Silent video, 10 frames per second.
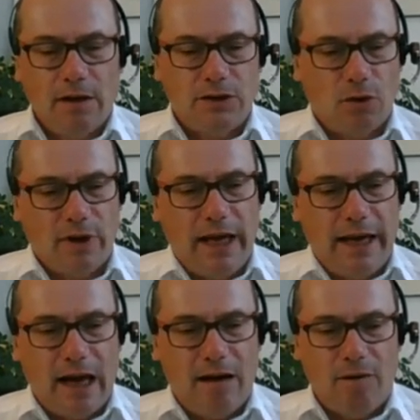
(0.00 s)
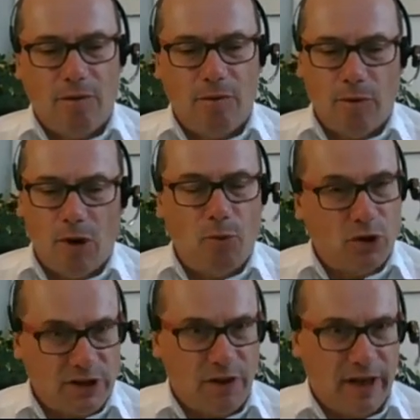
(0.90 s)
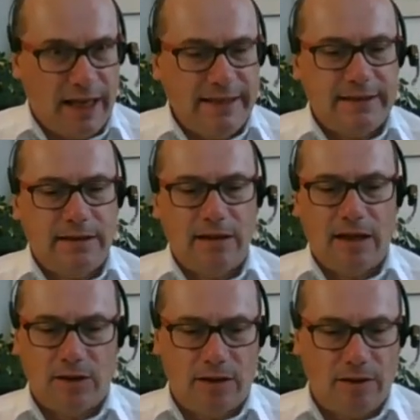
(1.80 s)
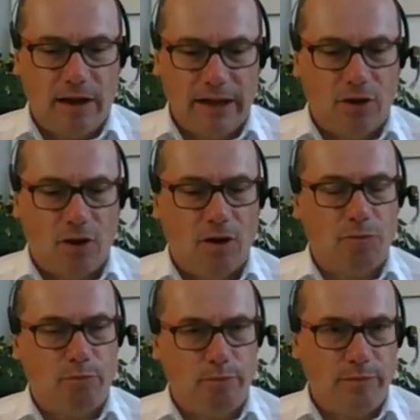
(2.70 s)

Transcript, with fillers: So Jena was in the east and later on